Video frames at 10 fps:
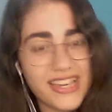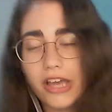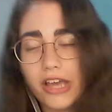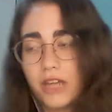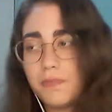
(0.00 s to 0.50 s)
Like
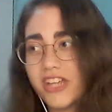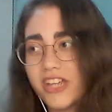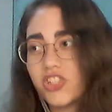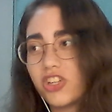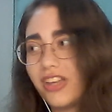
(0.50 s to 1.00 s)
I could
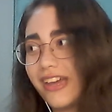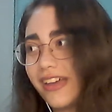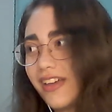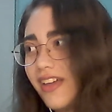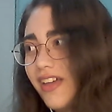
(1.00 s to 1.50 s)
picture
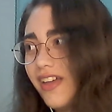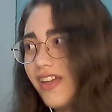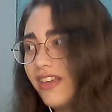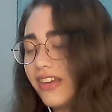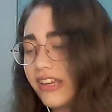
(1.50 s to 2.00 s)
like
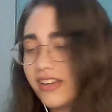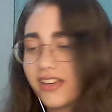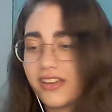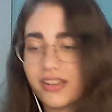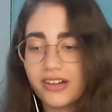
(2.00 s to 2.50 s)

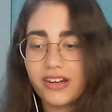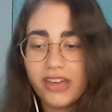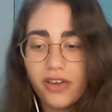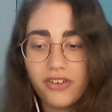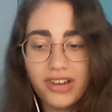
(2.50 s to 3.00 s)

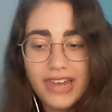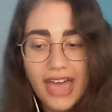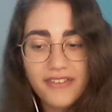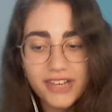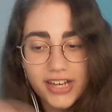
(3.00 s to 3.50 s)
a
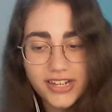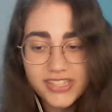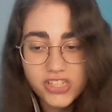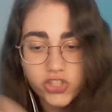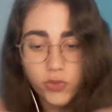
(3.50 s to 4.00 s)
lava kind of
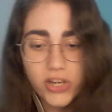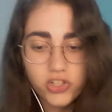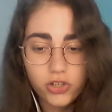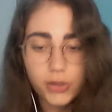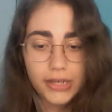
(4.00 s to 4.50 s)

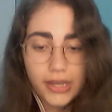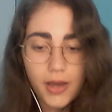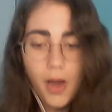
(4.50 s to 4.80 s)
situation going like.